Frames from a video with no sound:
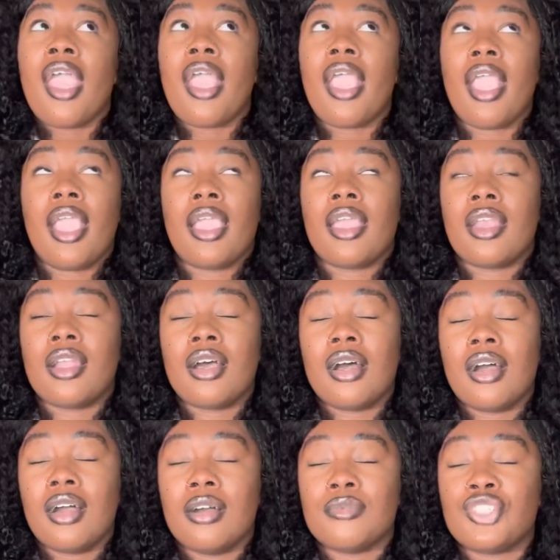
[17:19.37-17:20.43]

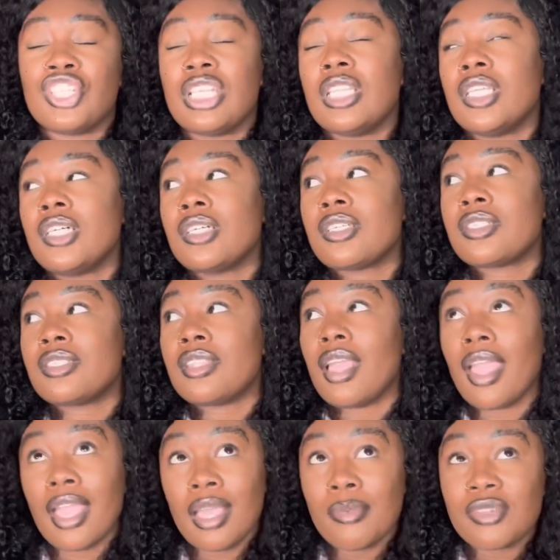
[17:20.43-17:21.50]
And she looks,
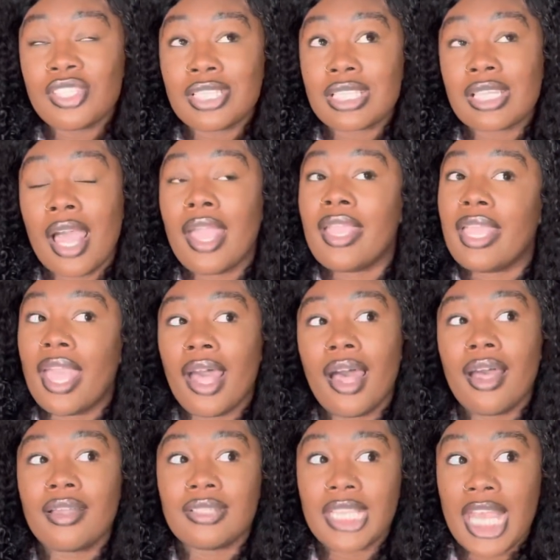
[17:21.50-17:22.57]
and he was just like,
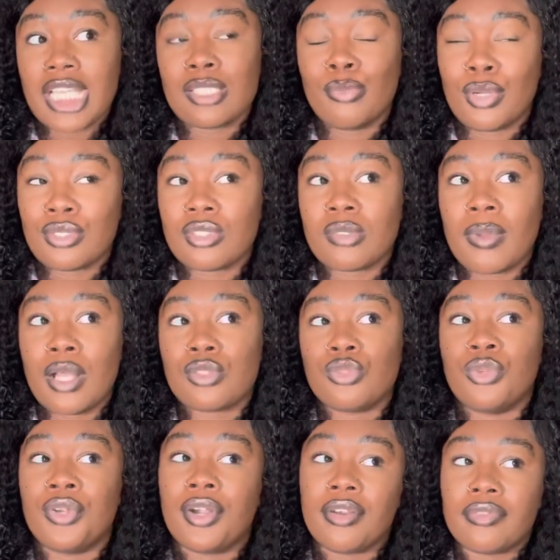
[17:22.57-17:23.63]
yeah, that's Brussels Sprout's
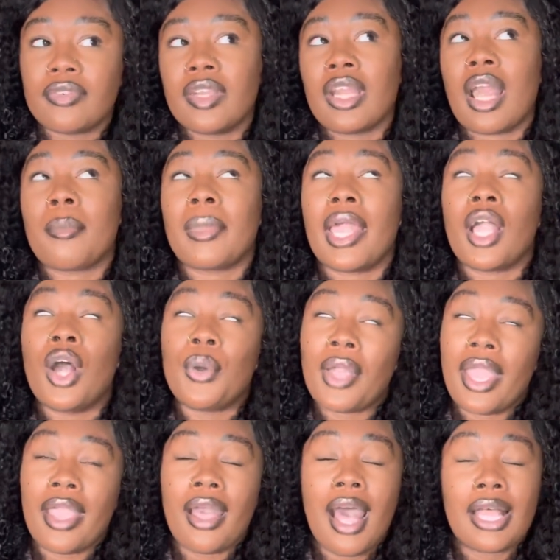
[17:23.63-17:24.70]
new girlfriend. I'm like,
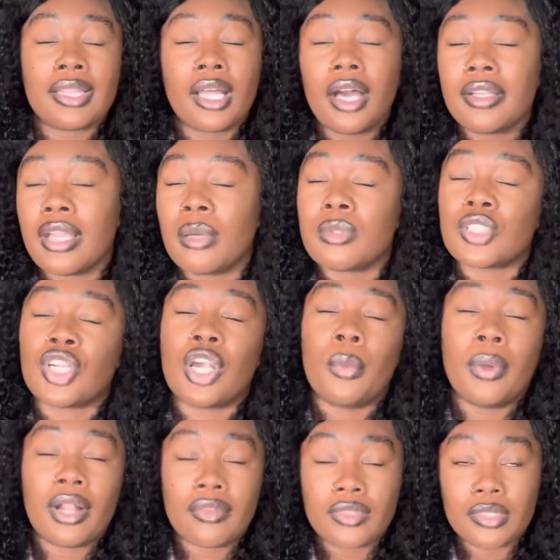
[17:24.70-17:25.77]
okay, I thought that was her or
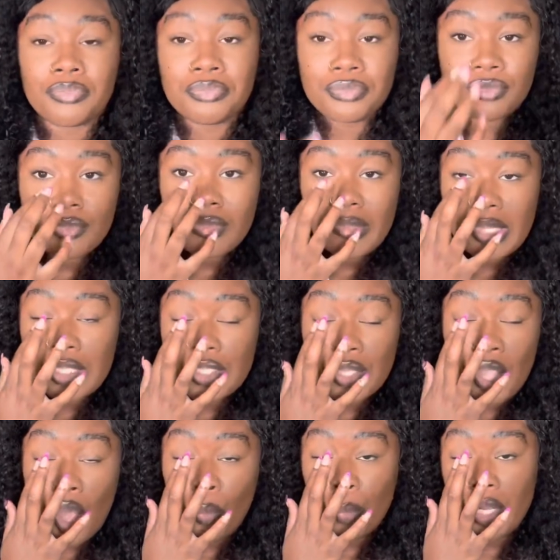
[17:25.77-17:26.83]
whatever. So
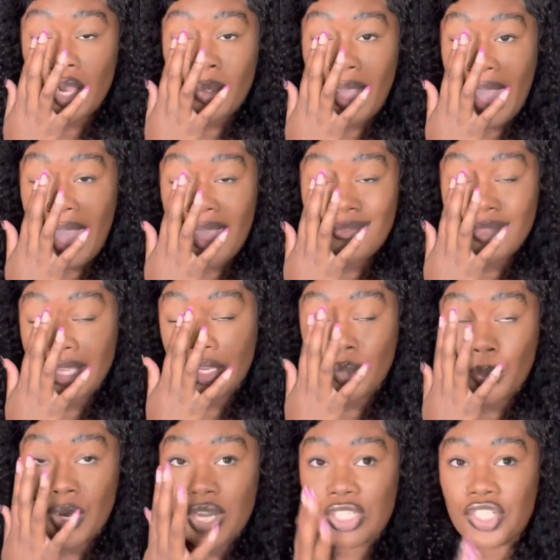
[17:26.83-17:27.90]
y'all, we don't have any
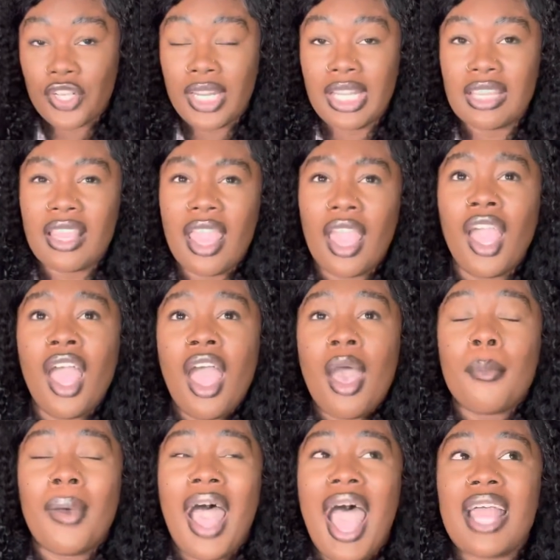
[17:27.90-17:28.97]
words or anything,
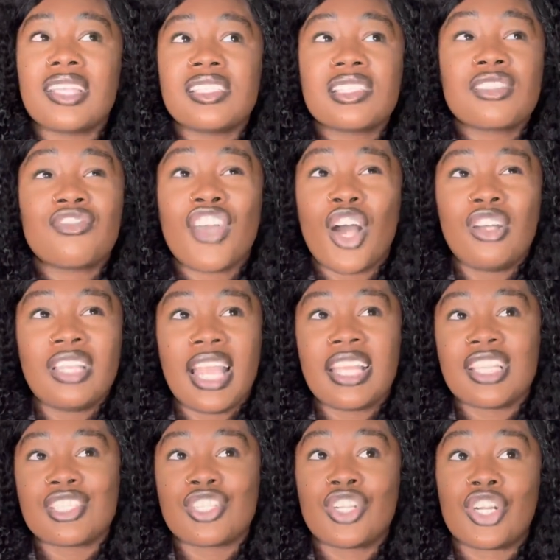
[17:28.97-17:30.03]
but I just felt
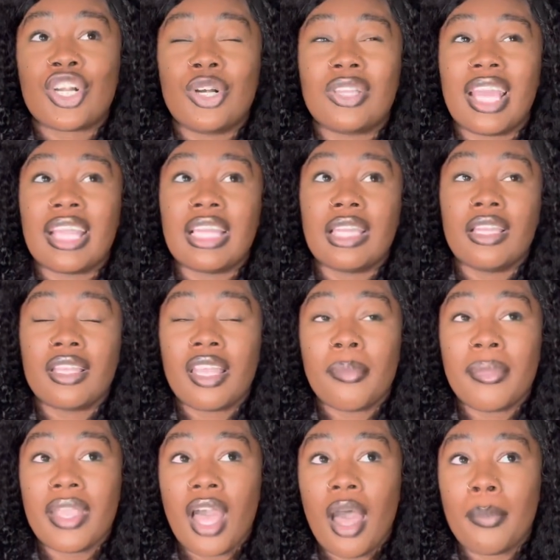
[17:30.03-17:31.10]
like this girl like
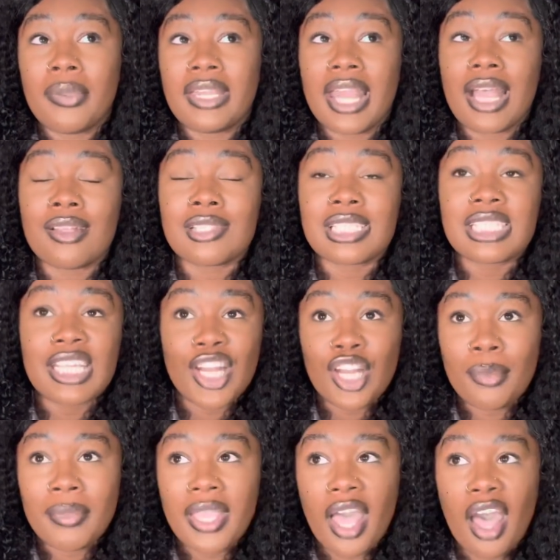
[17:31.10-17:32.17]
looking me up and down,
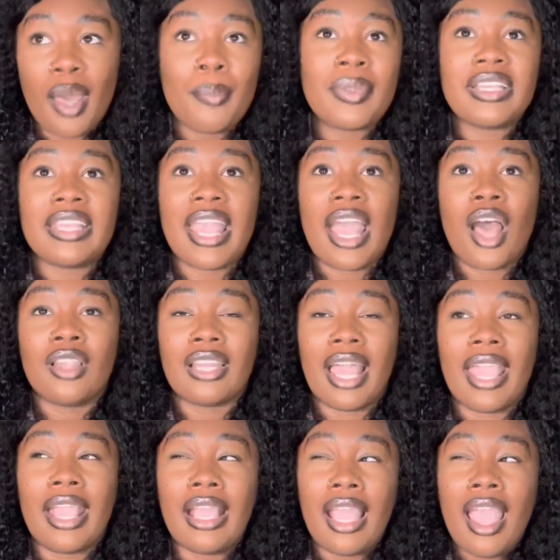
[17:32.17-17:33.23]
staring me up and down.
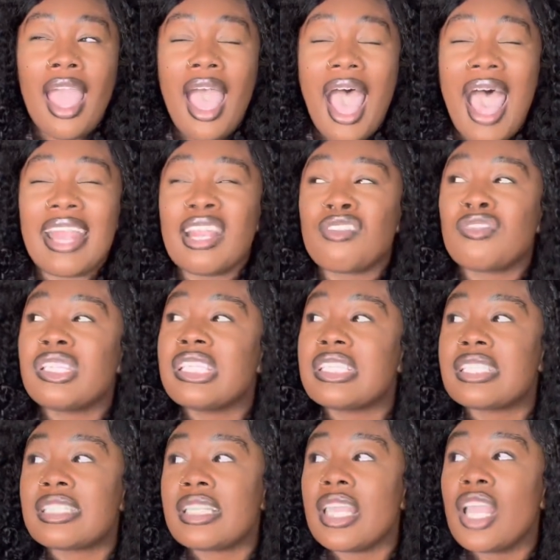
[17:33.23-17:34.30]
Like, I didn't really
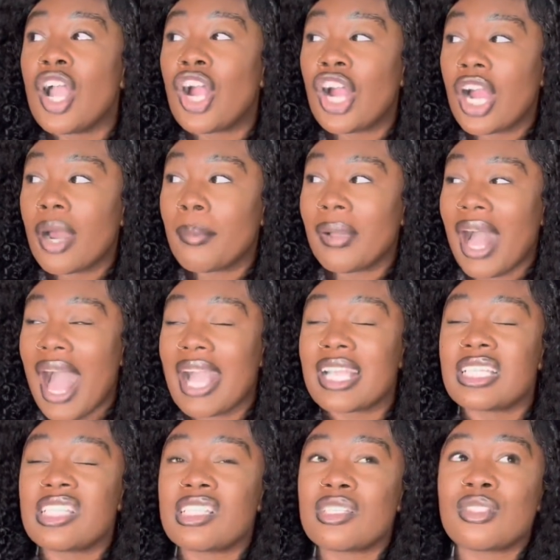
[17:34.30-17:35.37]
see her, but I
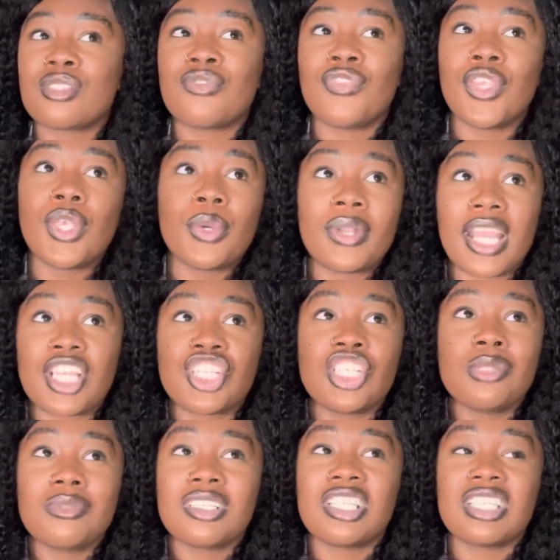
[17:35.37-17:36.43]
could just feel that
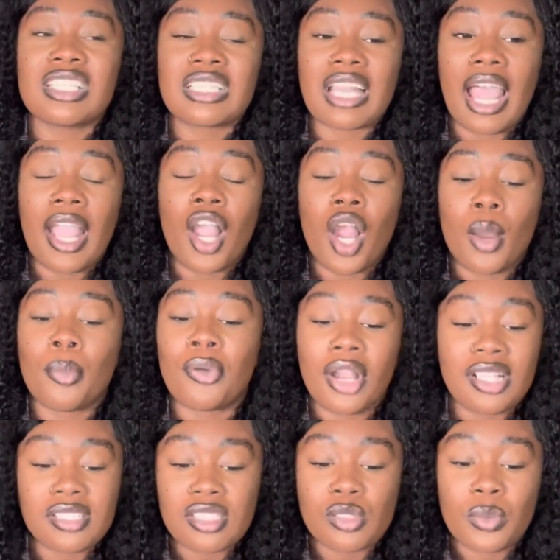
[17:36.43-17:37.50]
she was just like, her
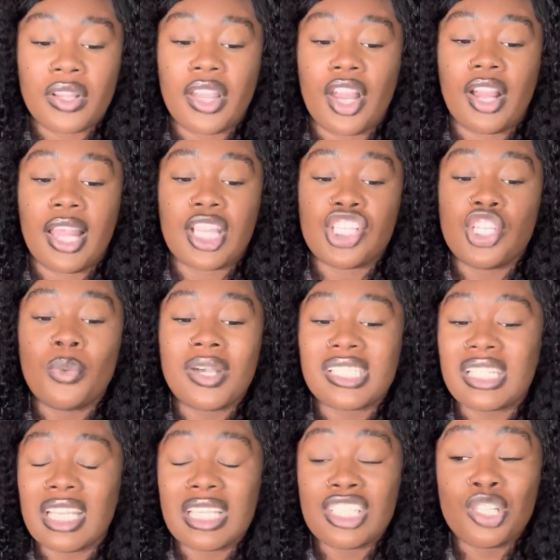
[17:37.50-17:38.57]
presence were there. Like, she
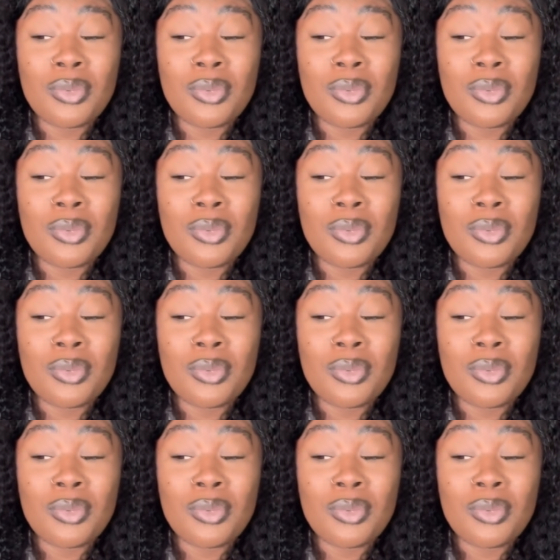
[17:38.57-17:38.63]
wasn't